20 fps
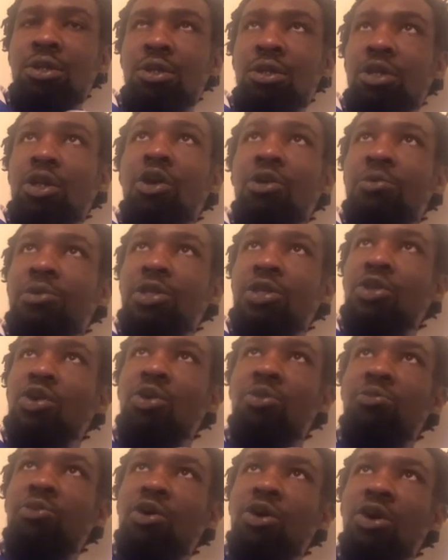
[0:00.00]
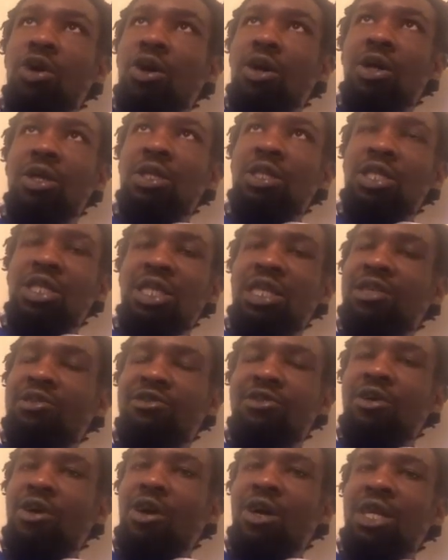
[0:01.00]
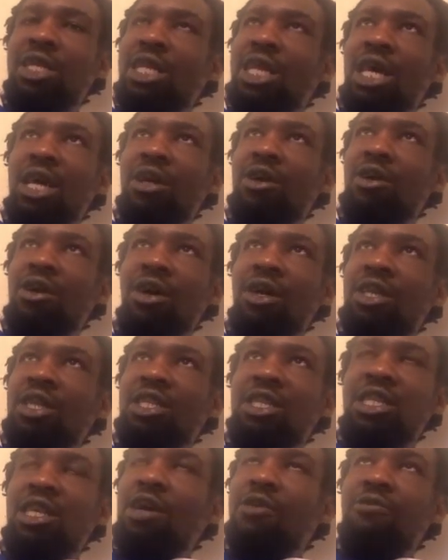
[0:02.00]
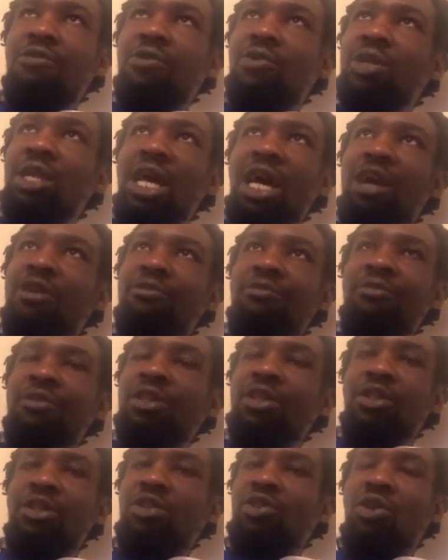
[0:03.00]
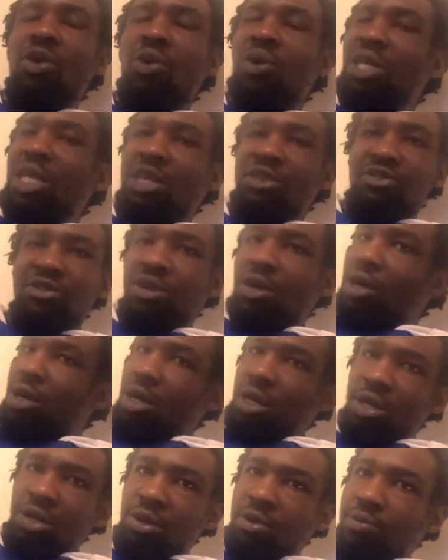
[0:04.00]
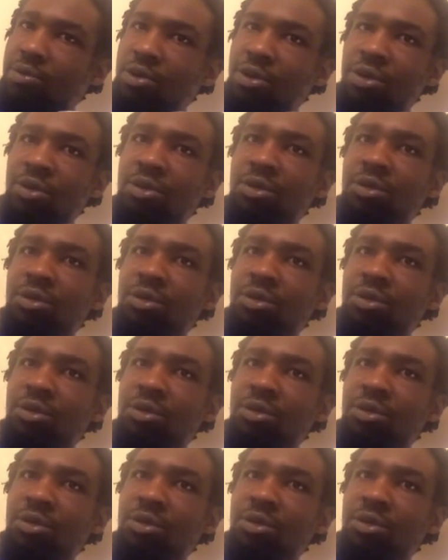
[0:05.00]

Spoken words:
There will be no more other this God, that God. The devil will not even be known as God no more.